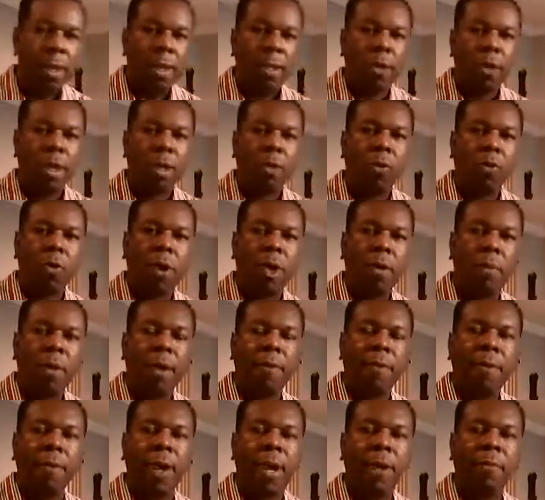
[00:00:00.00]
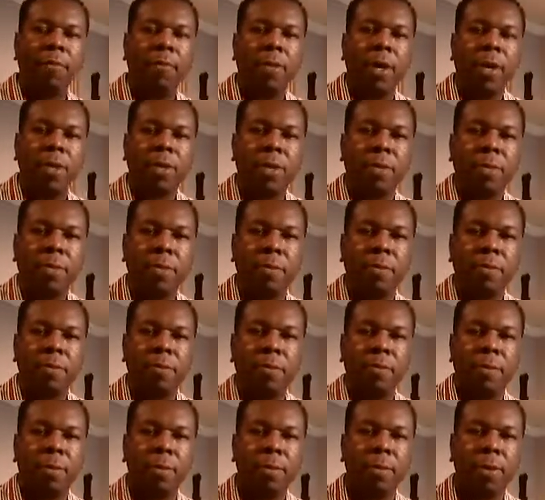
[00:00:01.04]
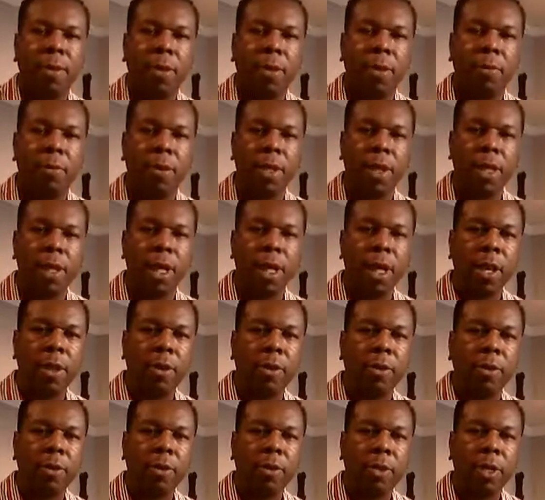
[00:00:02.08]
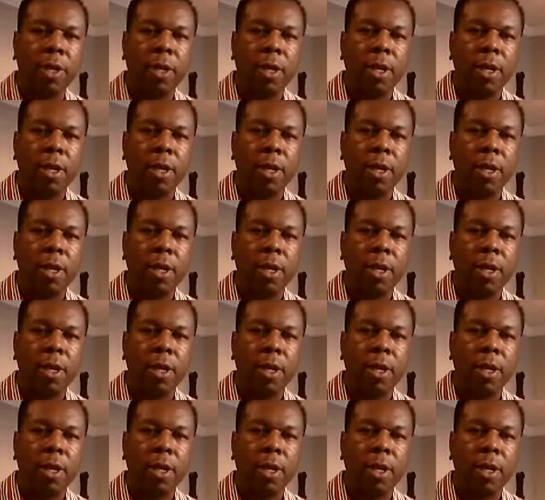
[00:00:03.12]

Another one of my favorites over the years.